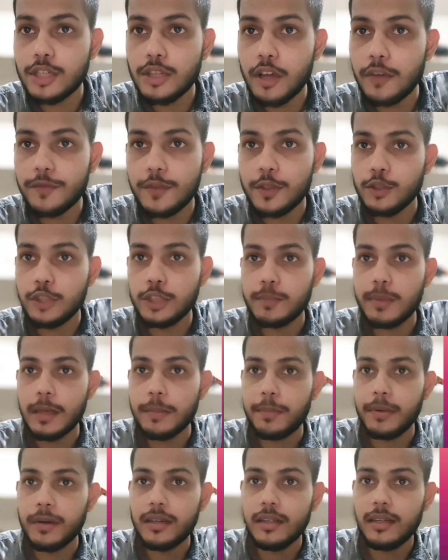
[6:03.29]
of
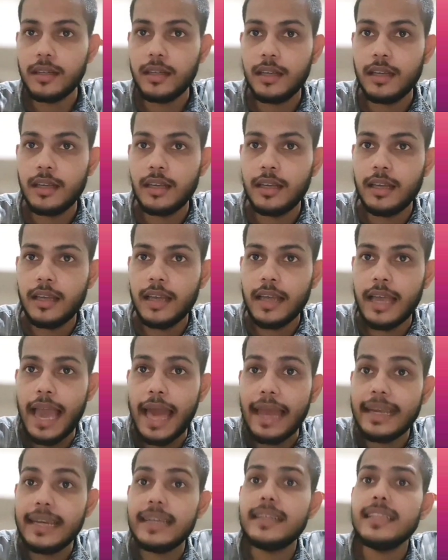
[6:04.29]
newspaper,
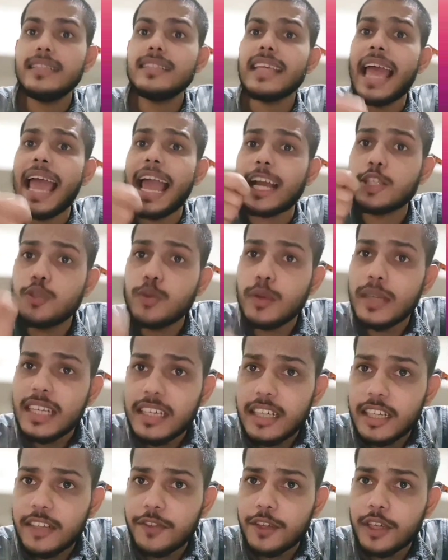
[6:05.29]
and it is actually
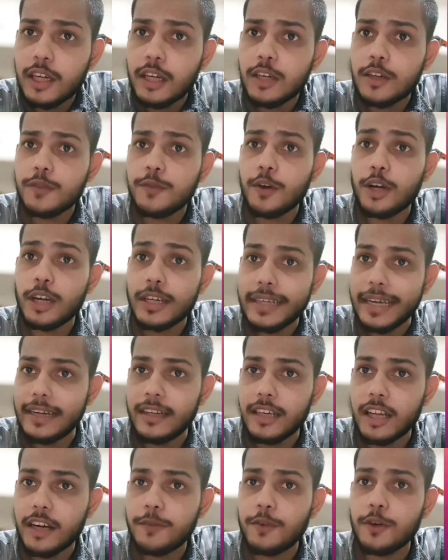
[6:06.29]
difficult for a
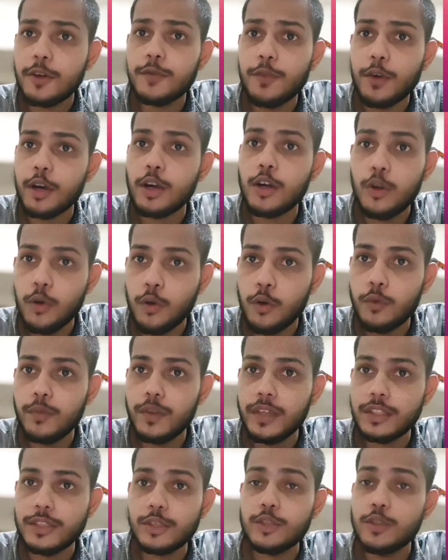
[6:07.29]
tenderfoot, for a
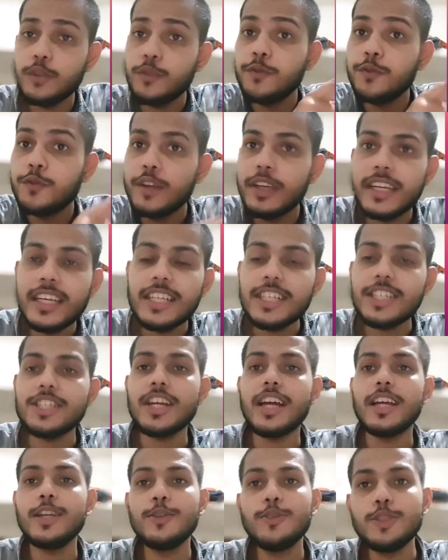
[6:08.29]
novice, to finish
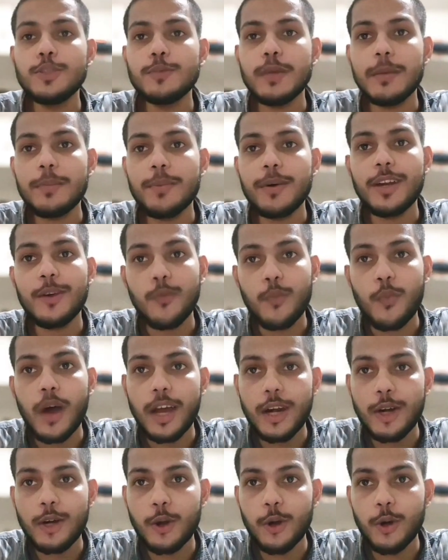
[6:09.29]
a newspaper in
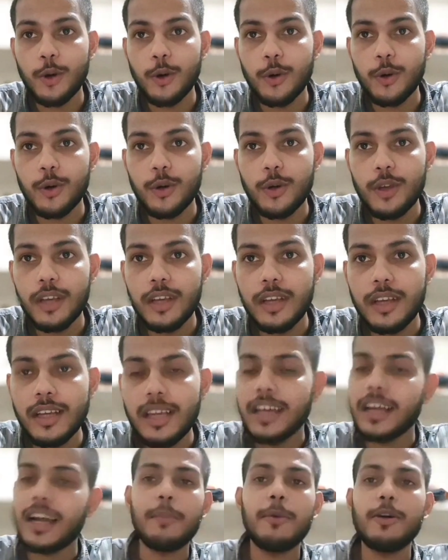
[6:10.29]
one go.
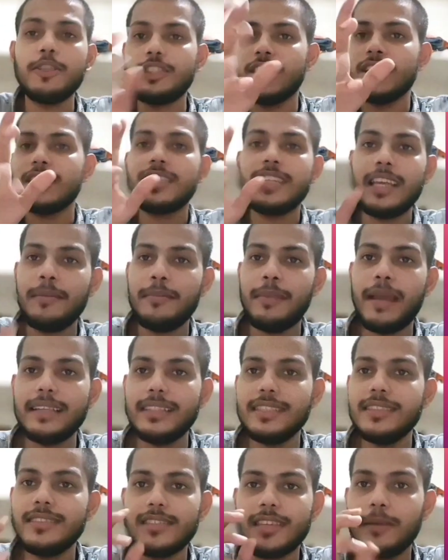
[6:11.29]
Come on, just
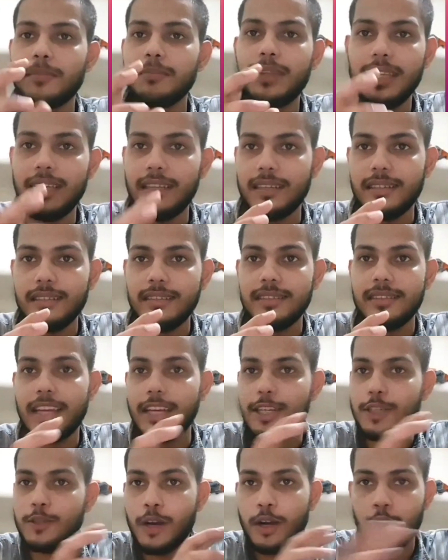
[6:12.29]
imagine something
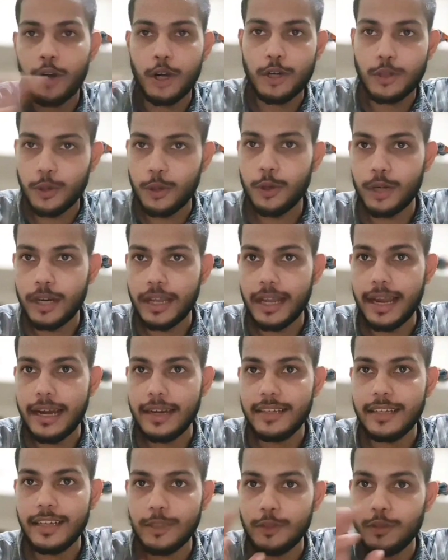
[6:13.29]
that you are not good
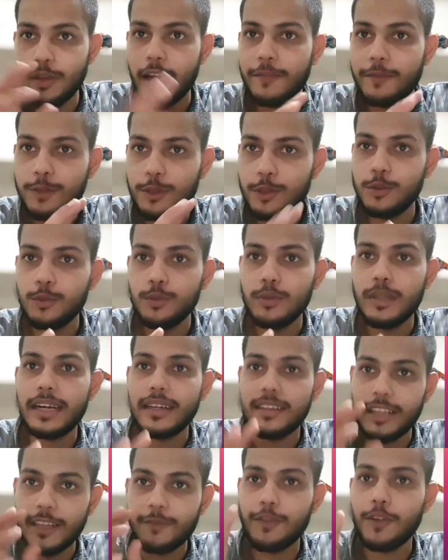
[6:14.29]
at and you have to do
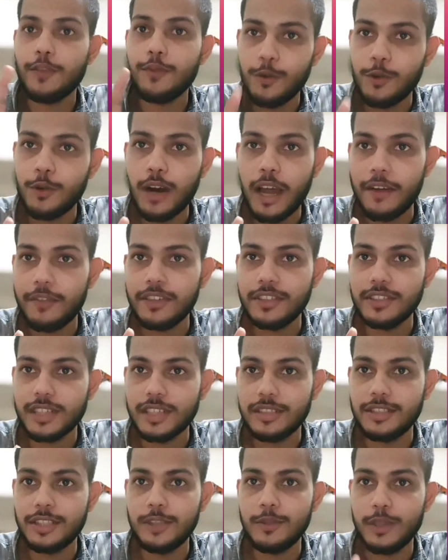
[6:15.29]
that thing for 4 hours
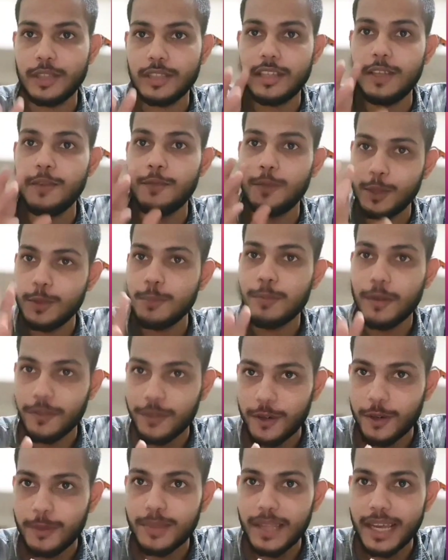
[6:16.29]
continuously. Would you
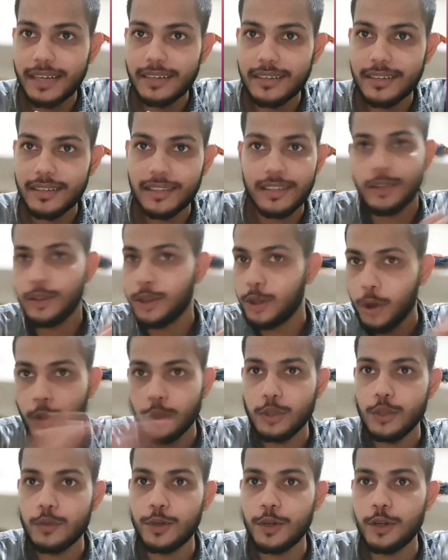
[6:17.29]
perform that thing?
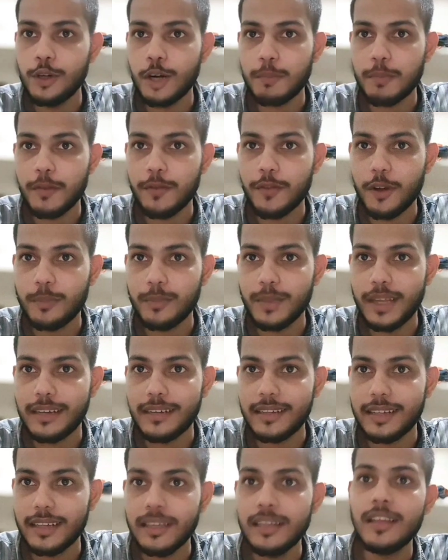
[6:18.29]
No, you would not perform
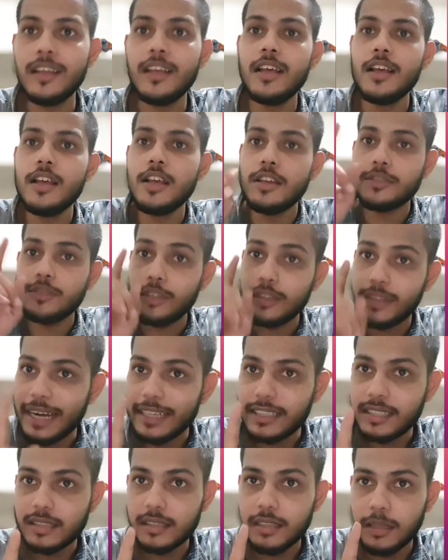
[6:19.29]
that thing. So
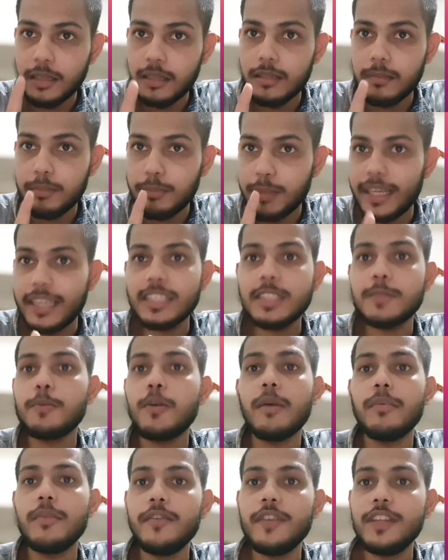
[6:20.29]
that's the biggest
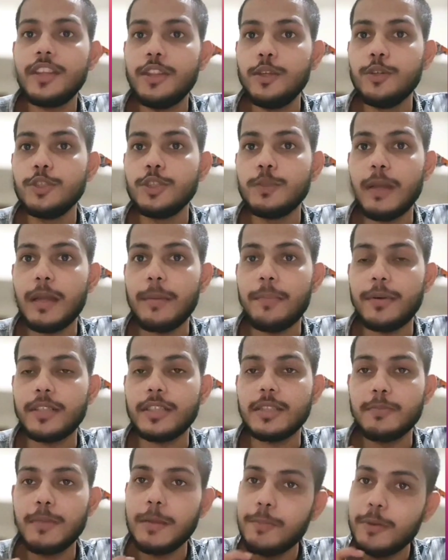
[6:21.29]
problem with
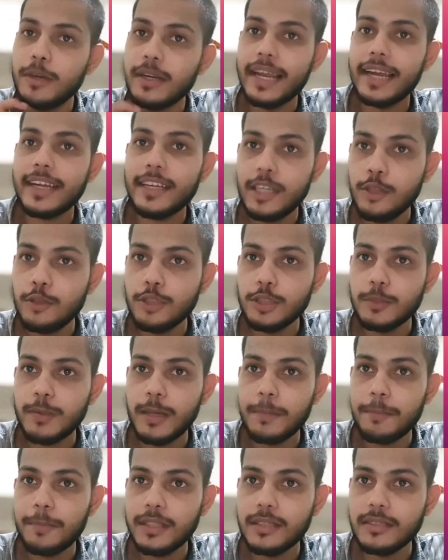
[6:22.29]
newspapers. People get
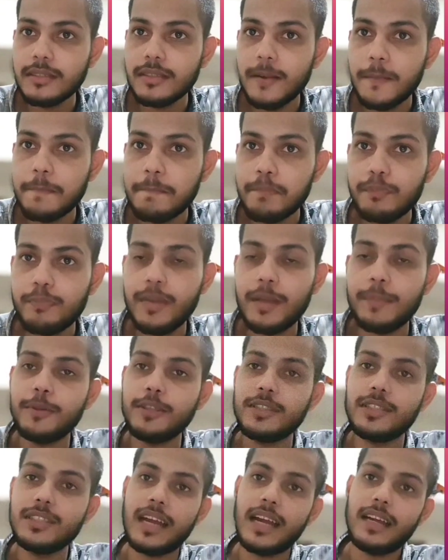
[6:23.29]
newspapers,
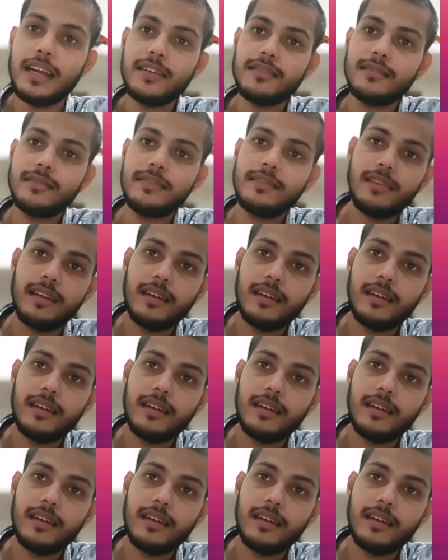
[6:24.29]
people start